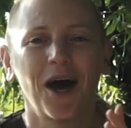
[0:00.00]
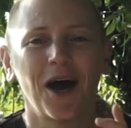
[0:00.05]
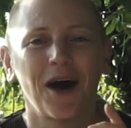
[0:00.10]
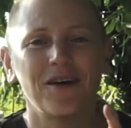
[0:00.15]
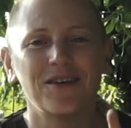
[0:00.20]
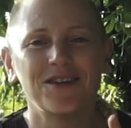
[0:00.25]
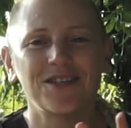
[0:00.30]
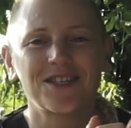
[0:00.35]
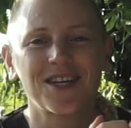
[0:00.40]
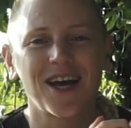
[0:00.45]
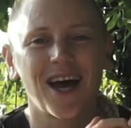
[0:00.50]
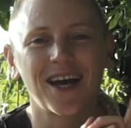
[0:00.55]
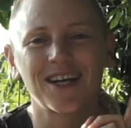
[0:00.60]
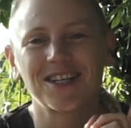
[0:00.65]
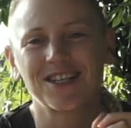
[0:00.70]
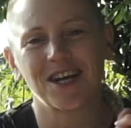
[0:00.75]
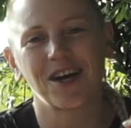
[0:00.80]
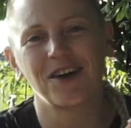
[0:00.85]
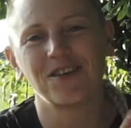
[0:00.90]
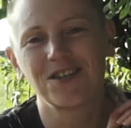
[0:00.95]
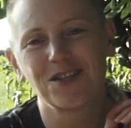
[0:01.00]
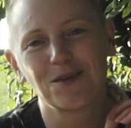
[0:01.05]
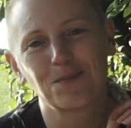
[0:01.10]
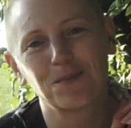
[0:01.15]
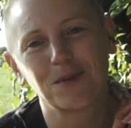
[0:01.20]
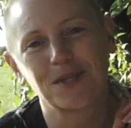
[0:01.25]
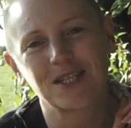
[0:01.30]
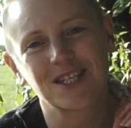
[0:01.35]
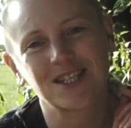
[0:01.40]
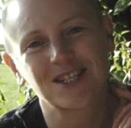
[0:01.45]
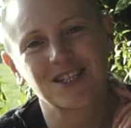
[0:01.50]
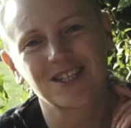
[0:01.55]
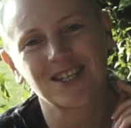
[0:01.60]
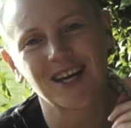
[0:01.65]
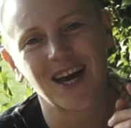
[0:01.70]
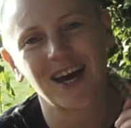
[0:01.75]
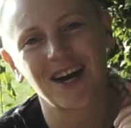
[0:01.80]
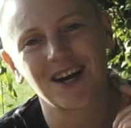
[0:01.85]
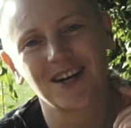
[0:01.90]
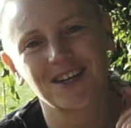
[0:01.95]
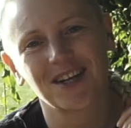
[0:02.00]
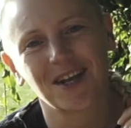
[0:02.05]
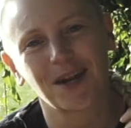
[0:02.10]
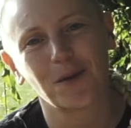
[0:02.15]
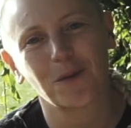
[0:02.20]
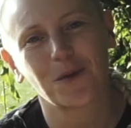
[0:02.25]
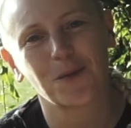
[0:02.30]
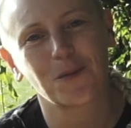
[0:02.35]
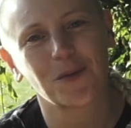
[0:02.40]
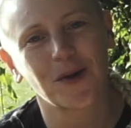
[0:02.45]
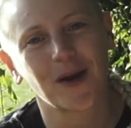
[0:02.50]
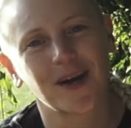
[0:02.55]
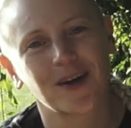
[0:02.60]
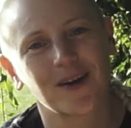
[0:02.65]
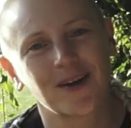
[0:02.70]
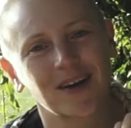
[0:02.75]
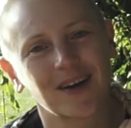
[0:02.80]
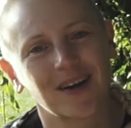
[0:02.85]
I was a bit scared that he would break